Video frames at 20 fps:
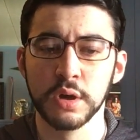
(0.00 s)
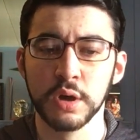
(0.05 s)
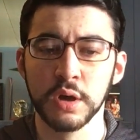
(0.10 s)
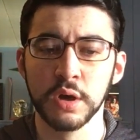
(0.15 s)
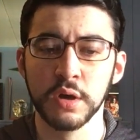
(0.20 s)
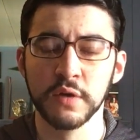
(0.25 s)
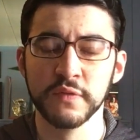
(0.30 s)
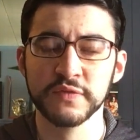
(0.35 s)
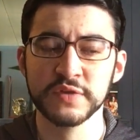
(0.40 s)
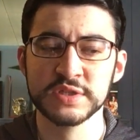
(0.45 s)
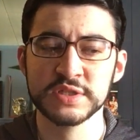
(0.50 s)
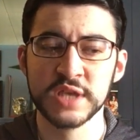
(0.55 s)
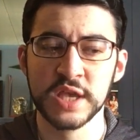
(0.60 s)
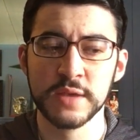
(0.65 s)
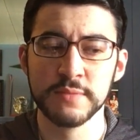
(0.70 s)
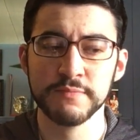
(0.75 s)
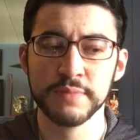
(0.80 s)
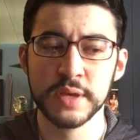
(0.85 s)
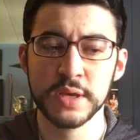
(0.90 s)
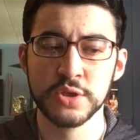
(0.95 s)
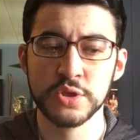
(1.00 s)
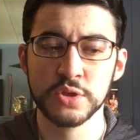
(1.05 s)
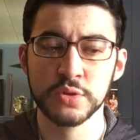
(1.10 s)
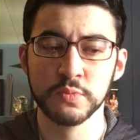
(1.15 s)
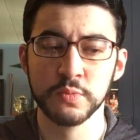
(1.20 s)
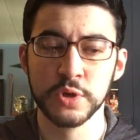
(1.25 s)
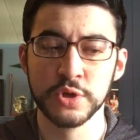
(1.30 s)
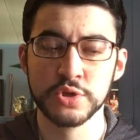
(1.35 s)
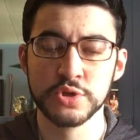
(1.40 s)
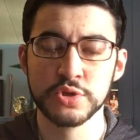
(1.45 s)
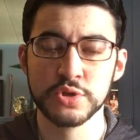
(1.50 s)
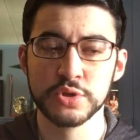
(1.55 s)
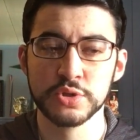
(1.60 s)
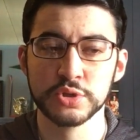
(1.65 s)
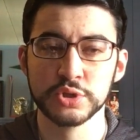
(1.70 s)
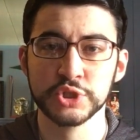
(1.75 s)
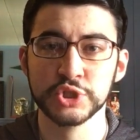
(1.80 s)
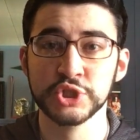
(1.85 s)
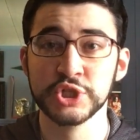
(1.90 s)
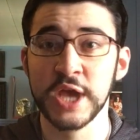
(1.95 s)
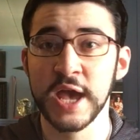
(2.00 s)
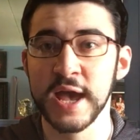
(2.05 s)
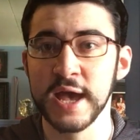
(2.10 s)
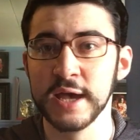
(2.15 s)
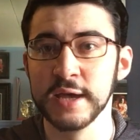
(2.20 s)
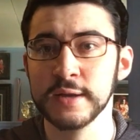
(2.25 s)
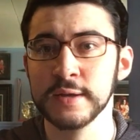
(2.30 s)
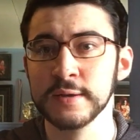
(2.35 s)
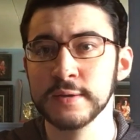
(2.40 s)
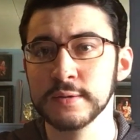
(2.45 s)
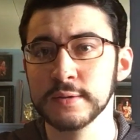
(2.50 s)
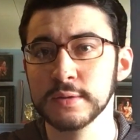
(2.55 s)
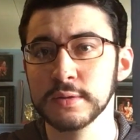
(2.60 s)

of the same beach in which Shad